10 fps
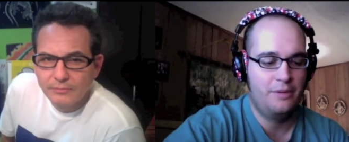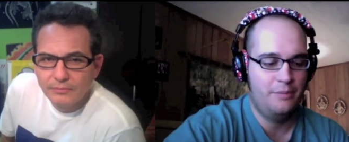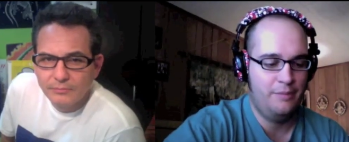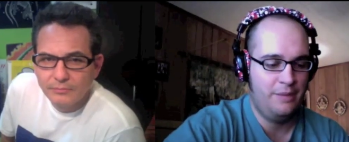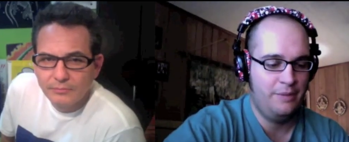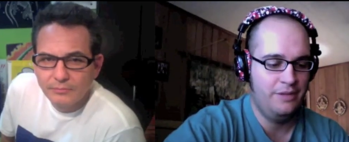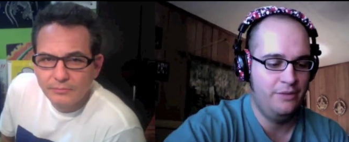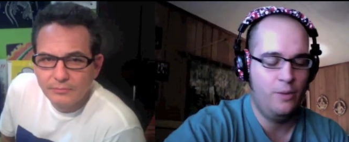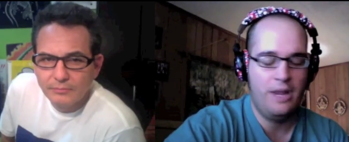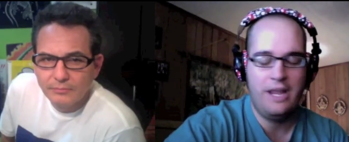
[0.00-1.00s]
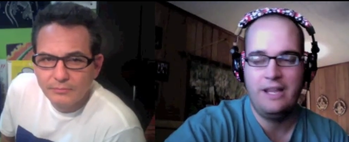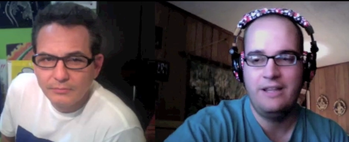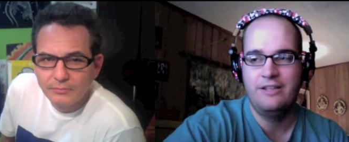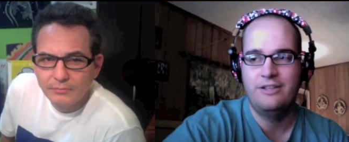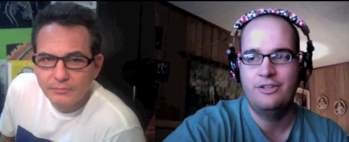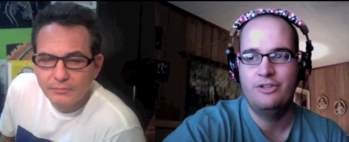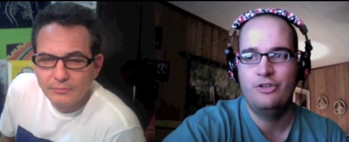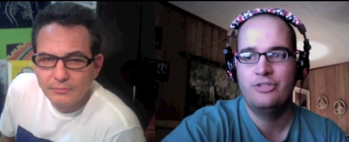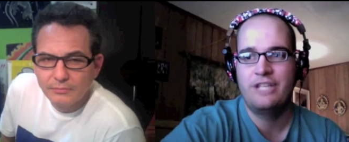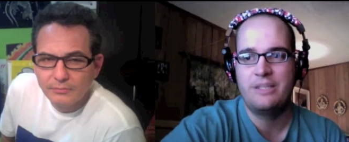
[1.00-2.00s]
Speaker 1: maybe the way
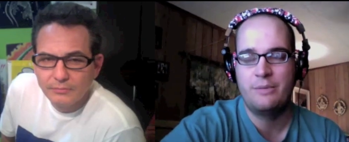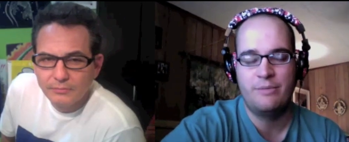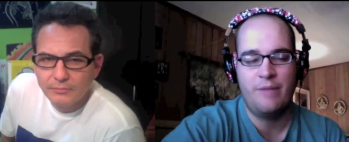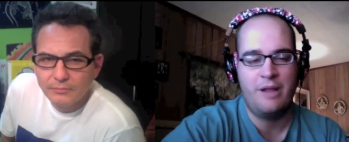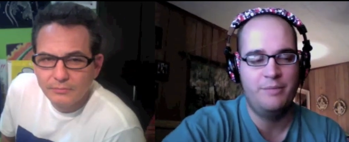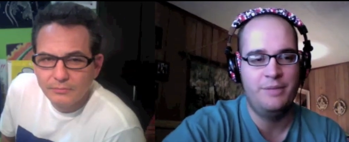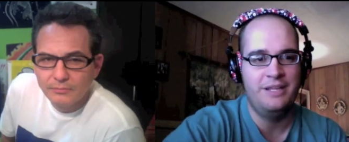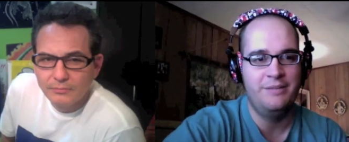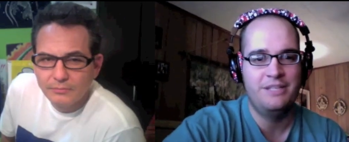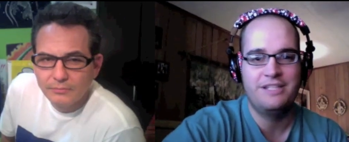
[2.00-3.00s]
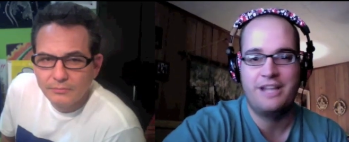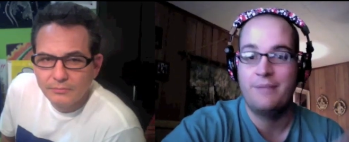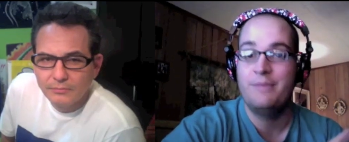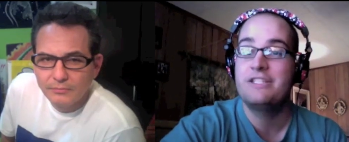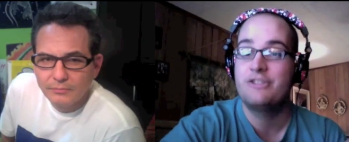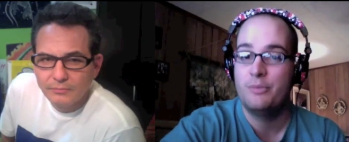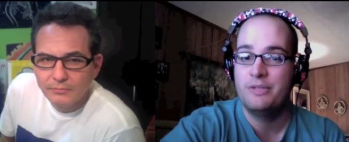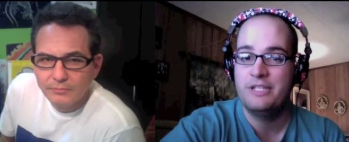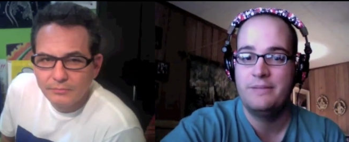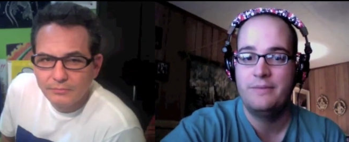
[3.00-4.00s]
you say something might be mis like
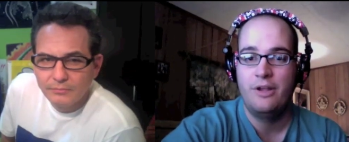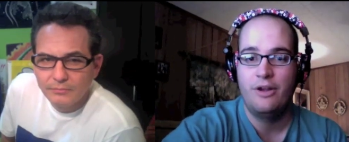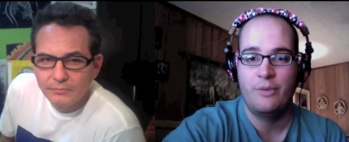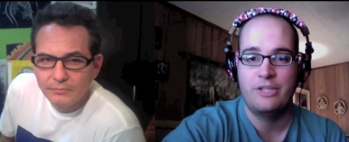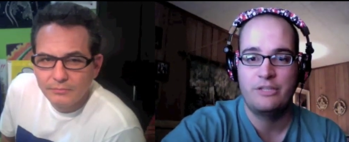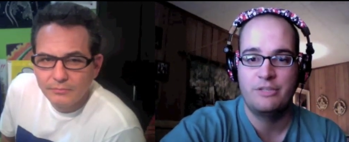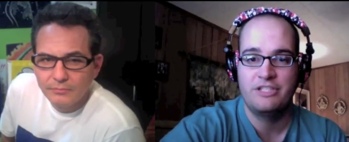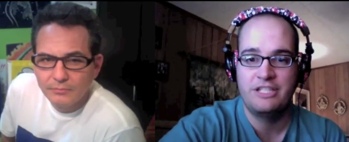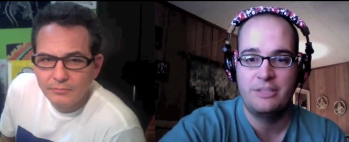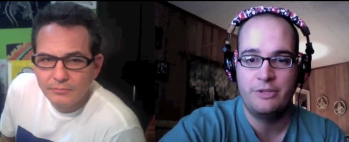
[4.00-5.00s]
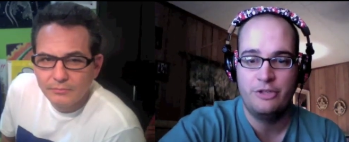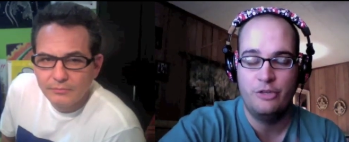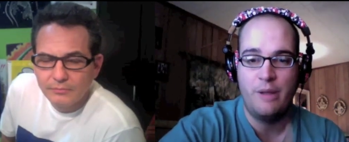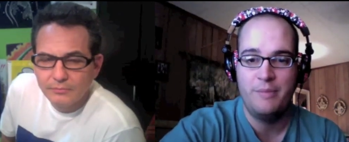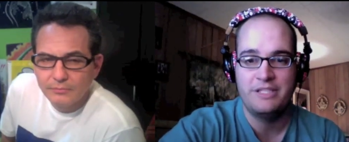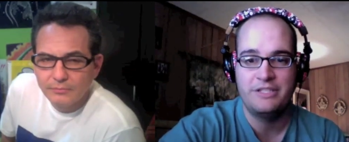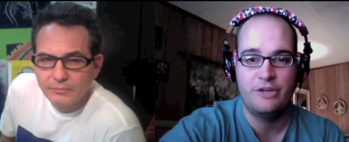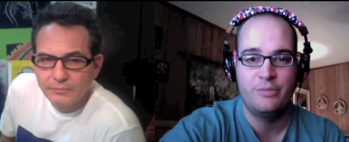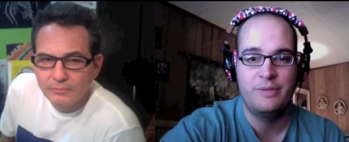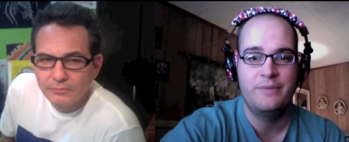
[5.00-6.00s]
misinterpreted, the way someone says something you might
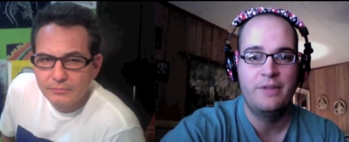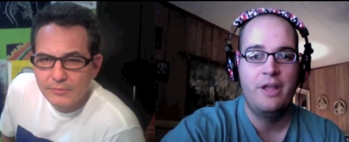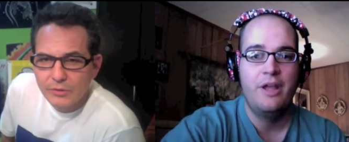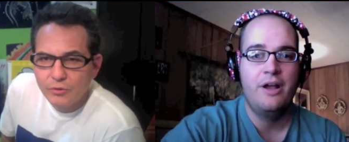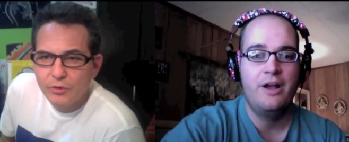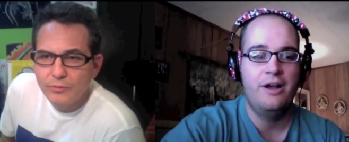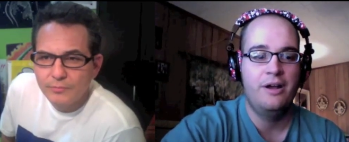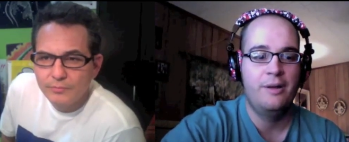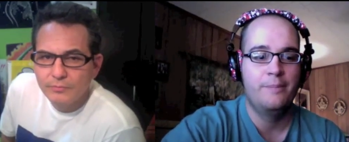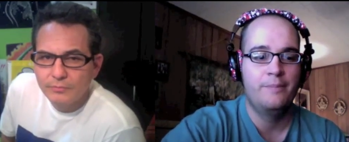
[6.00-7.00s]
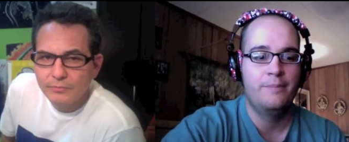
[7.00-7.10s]
misinterpret,
Speaker 2: um,